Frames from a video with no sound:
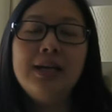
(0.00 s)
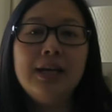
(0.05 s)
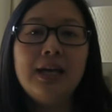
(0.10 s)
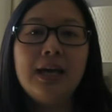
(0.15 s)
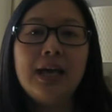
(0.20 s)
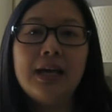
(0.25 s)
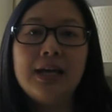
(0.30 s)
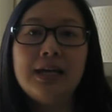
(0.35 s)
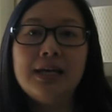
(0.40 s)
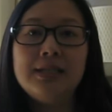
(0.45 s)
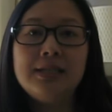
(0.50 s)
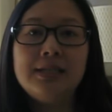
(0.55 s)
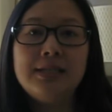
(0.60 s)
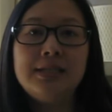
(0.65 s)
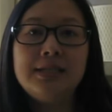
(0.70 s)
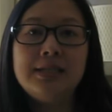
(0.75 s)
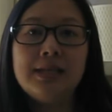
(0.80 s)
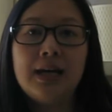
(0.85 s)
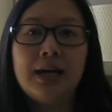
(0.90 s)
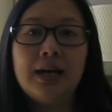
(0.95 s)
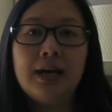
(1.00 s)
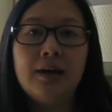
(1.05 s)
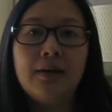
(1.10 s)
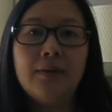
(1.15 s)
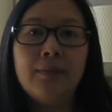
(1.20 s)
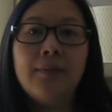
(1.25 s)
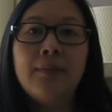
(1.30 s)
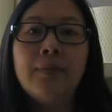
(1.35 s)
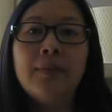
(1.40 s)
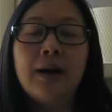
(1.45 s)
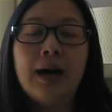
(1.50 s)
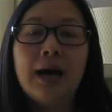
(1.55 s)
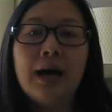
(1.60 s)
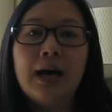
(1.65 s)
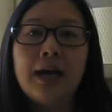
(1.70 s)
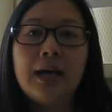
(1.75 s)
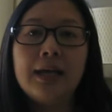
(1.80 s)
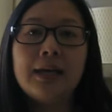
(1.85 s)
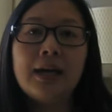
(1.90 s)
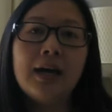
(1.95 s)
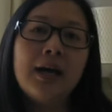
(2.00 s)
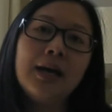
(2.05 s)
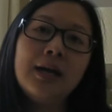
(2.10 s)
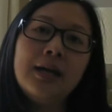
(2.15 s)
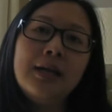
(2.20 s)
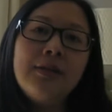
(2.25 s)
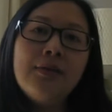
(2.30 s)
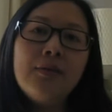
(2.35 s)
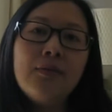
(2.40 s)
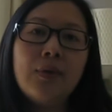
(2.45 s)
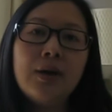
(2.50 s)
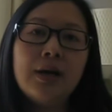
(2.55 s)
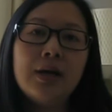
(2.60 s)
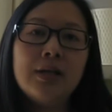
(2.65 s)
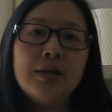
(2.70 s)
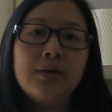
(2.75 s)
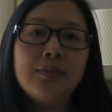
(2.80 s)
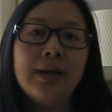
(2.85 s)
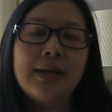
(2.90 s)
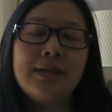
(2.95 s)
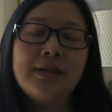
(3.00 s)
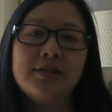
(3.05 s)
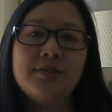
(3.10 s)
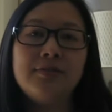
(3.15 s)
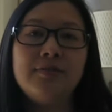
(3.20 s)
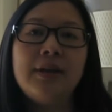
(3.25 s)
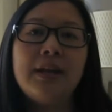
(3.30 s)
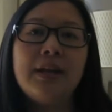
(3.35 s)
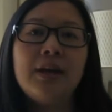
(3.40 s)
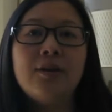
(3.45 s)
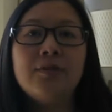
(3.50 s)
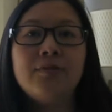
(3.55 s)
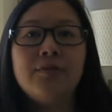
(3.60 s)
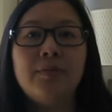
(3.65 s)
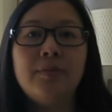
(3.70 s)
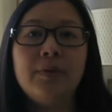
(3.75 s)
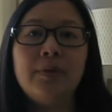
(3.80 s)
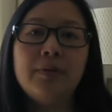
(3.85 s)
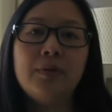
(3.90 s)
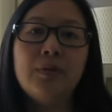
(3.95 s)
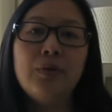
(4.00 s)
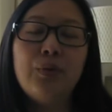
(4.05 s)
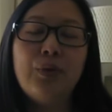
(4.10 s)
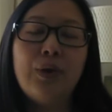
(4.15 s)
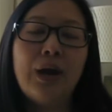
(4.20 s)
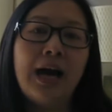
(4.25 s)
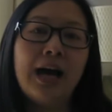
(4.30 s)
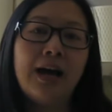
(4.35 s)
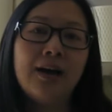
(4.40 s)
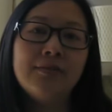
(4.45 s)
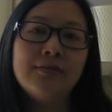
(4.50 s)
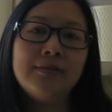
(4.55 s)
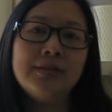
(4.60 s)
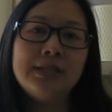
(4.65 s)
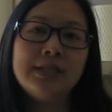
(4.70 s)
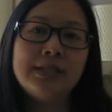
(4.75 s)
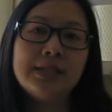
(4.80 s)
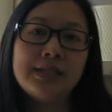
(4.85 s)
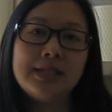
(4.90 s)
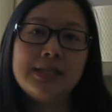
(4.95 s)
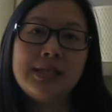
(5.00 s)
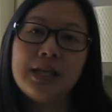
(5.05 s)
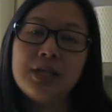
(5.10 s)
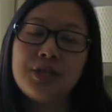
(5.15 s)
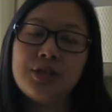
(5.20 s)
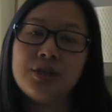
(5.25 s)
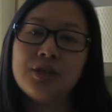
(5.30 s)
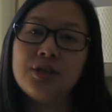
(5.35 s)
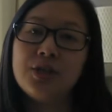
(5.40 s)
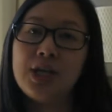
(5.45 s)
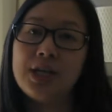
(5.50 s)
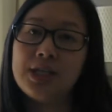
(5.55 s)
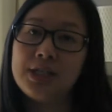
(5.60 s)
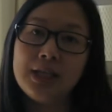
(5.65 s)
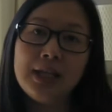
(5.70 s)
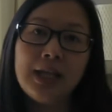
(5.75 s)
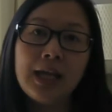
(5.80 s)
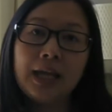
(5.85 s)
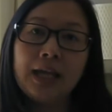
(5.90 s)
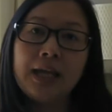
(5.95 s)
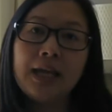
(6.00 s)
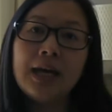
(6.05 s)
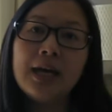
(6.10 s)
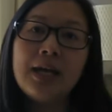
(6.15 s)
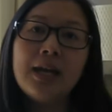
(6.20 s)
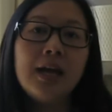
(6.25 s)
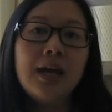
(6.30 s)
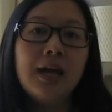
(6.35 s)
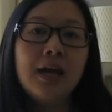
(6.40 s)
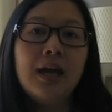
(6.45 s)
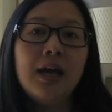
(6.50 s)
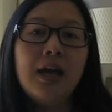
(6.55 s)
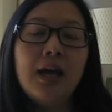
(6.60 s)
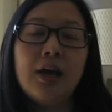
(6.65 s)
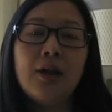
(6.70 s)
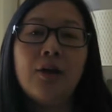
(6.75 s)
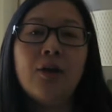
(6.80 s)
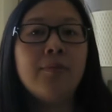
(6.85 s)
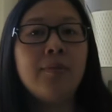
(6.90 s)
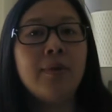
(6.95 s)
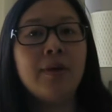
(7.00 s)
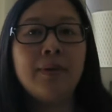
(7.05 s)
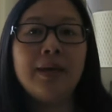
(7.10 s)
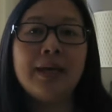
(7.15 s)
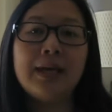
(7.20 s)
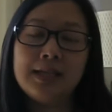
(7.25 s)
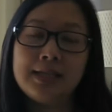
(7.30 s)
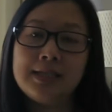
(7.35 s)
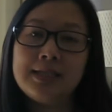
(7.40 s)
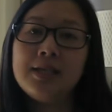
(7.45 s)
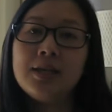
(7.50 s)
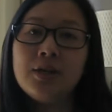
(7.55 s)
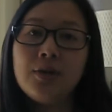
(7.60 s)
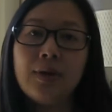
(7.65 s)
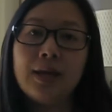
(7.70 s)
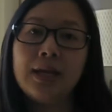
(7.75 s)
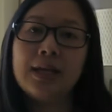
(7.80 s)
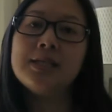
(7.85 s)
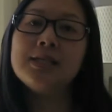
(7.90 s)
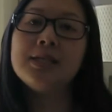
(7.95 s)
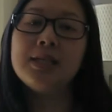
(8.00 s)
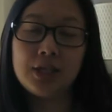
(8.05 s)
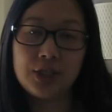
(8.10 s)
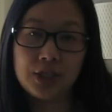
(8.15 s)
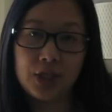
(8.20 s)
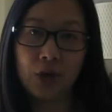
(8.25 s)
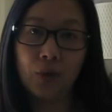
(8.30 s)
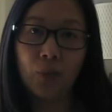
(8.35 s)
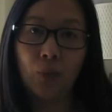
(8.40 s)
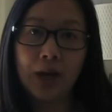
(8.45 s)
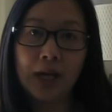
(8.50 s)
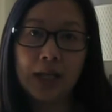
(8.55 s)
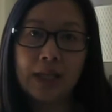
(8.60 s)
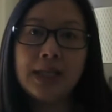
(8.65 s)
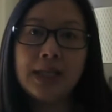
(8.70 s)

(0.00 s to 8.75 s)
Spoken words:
And I kind of want to make this video for people who haven't stitched a chatelaine yet and are maybe considering stitching one.